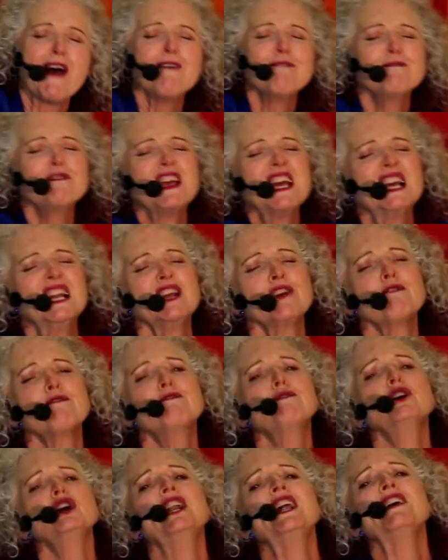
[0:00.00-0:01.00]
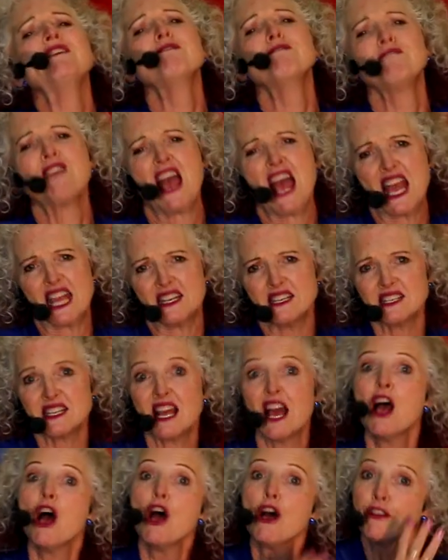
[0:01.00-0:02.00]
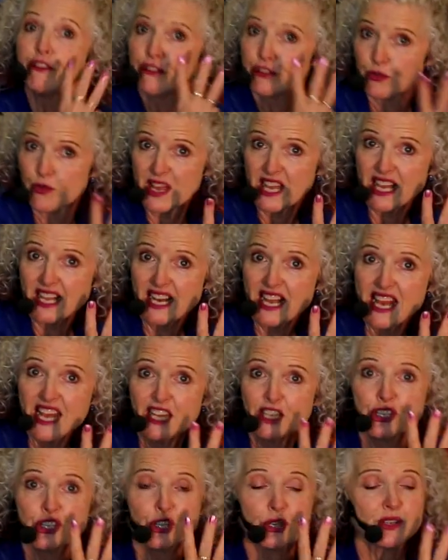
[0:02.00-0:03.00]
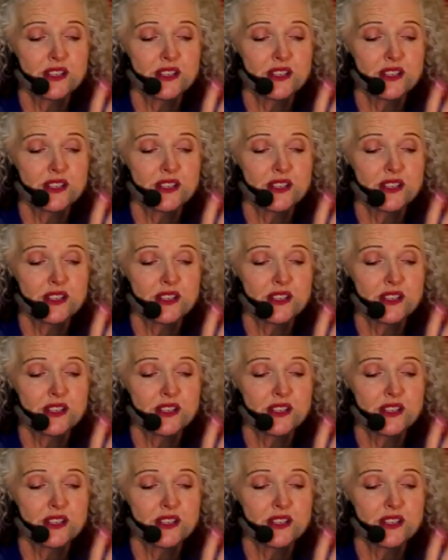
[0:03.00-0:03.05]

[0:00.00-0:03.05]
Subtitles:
feeling fully fed. 3 little